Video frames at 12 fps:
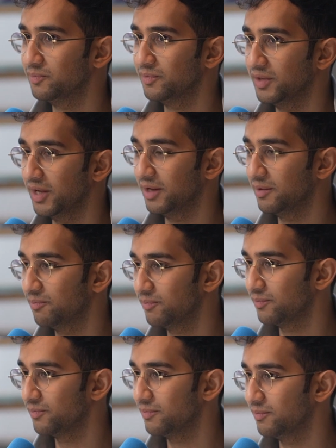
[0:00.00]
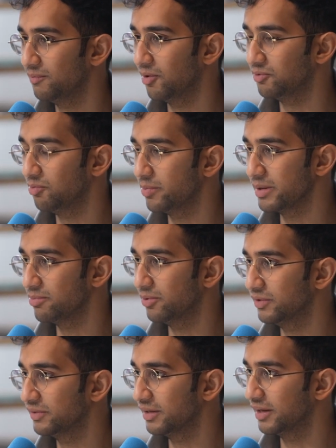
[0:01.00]
like multiple people
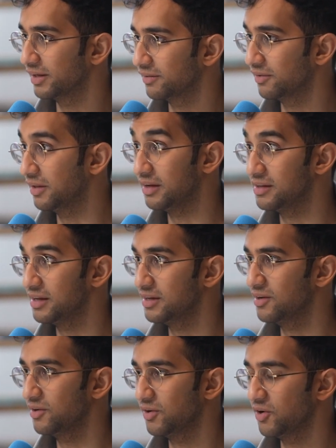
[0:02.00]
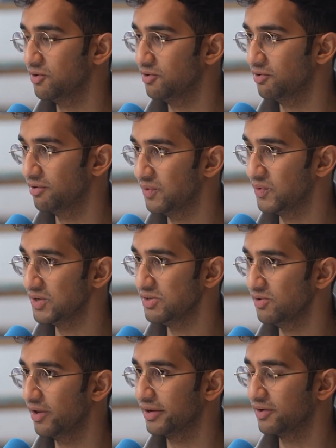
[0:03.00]
to like, so they hear, go and do it, or
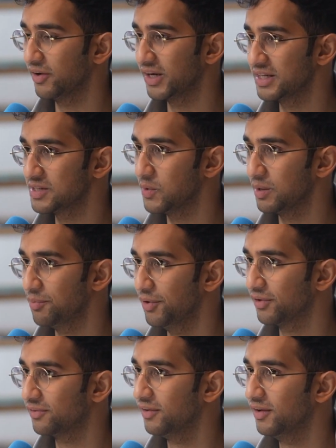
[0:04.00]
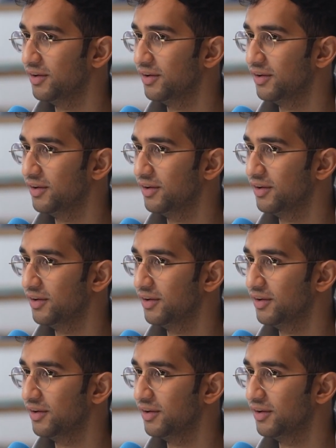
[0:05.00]
you like going into QuickBooks,